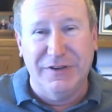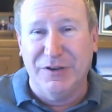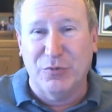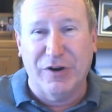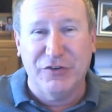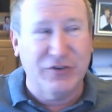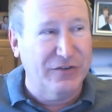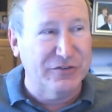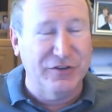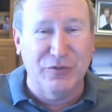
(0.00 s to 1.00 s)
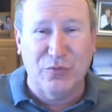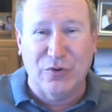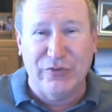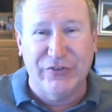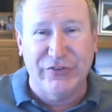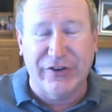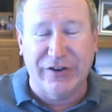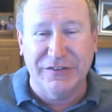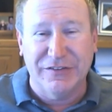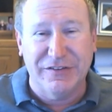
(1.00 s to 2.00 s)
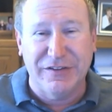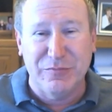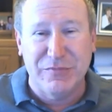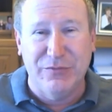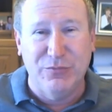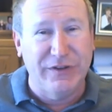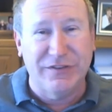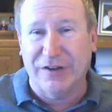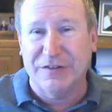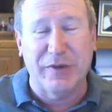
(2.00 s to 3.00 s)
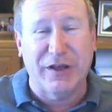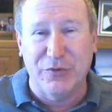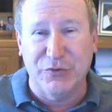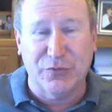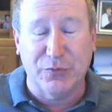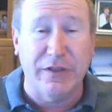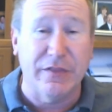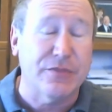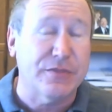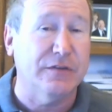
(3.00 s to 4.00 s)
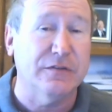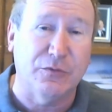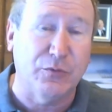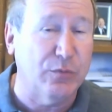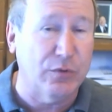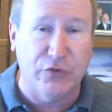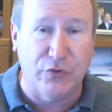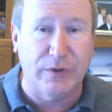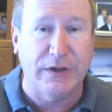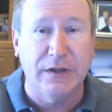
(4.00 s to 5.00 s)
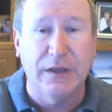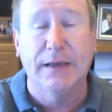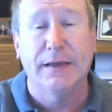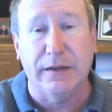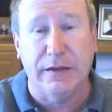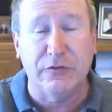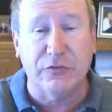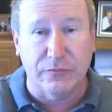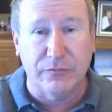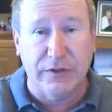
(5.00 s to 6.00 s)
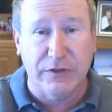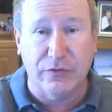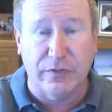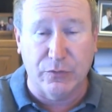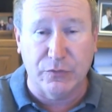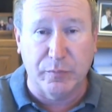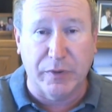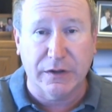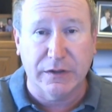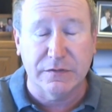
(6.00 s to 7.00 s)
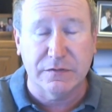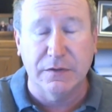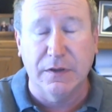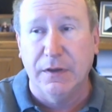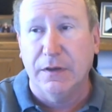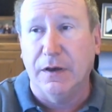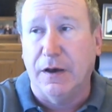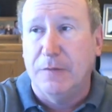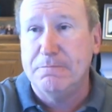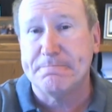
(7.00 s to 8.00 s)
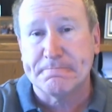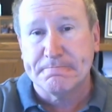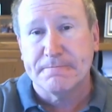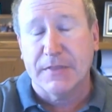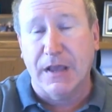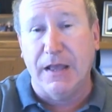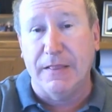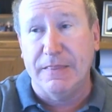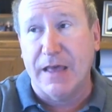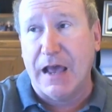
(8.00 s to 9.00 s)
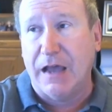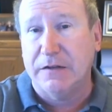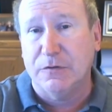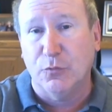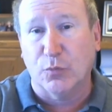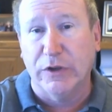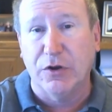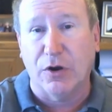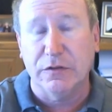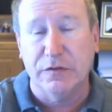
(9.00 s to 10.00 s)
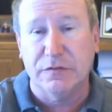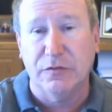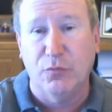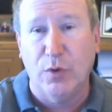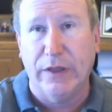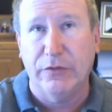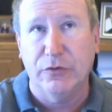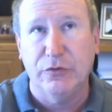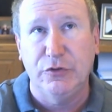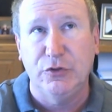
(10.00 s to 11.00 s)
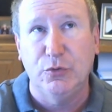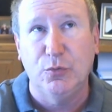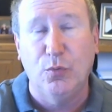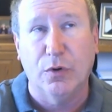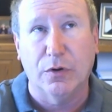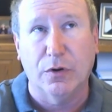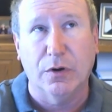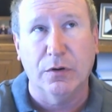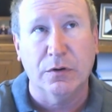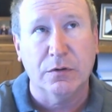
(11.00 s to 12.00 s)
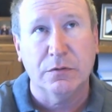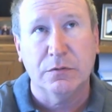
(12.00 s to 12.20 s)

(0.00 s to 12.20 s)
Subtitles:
anywhere I traveled in the world to talk to the team, we talked about those three and the things that we were doing in each of those buckets. And that regardless of whether you were,